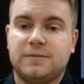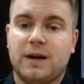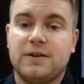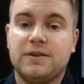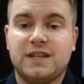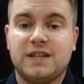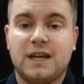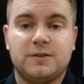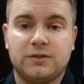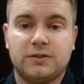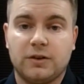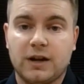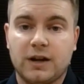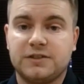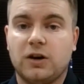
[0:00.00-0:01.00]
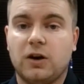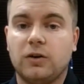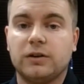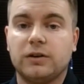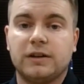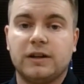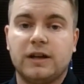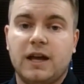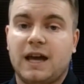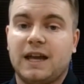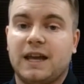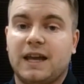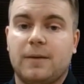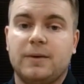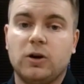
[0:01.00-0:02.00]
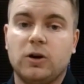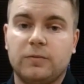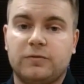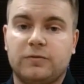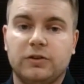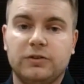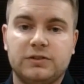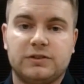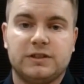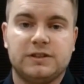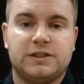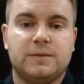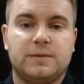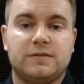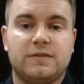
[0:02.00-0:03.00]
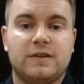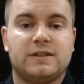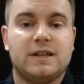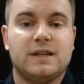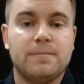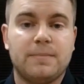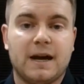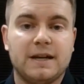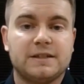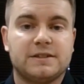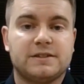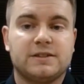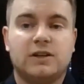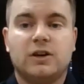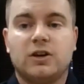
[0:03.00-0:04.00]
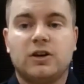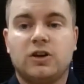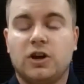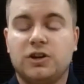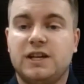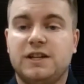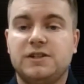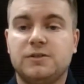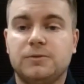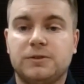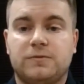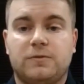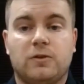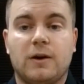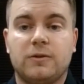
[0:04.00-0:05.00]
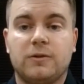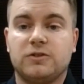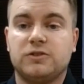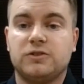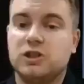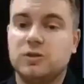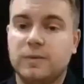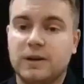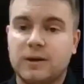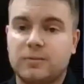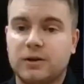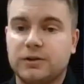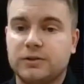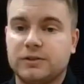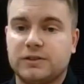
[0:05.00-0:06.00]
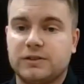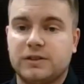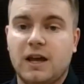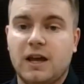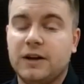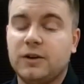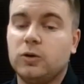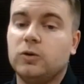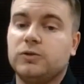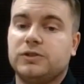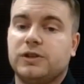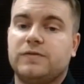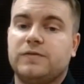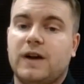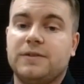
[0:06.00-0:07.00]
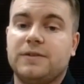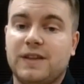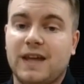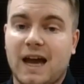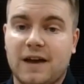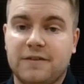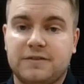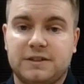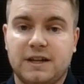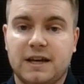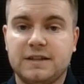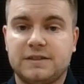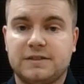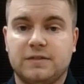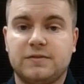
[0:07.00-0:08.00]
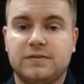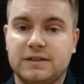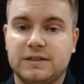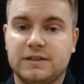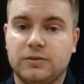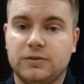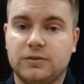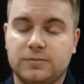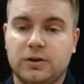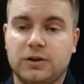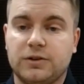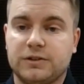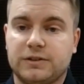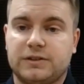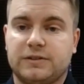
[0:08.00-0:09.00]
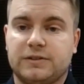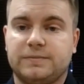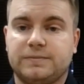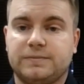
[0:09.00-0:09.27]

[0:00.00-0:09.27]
by receptors on our tongue and can be upfront in terms of its impact, continuous throughout consuming a product, and also found in the aftertaste of these sorts of products.